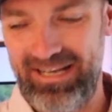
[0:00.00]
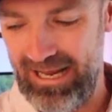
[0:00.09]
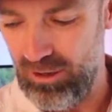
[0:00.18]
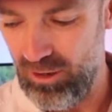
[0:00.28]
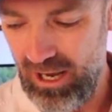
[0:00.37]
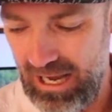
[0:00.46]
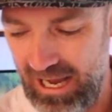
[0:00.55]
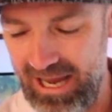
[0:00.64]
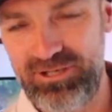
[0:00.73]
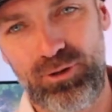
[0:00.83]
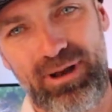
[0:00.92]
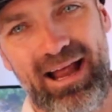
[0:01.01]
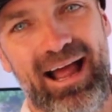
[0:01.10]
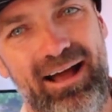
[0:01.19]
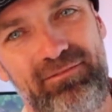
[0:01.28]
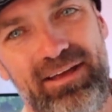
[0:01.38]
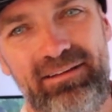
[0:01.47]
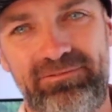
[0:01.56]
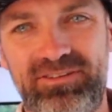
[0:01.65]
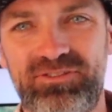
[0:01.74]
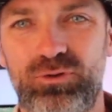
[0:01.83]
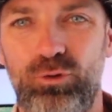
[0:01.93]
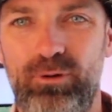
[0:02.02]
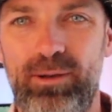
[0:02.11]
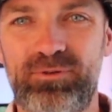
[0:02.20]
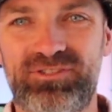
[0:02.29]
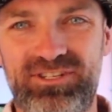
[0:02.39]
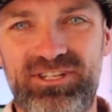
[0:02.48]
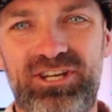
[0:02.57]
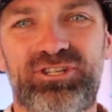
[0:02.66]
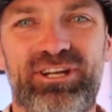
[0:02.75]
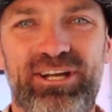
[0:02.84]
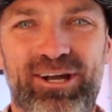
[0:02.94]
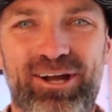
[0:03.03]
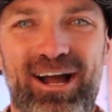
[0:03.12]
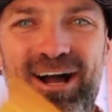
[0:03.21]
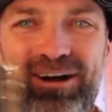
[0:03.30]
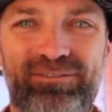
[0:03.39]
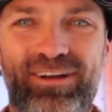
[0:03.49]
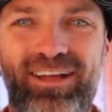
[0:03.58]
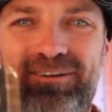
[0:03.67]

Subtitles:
Now, I don't have a physical representation here of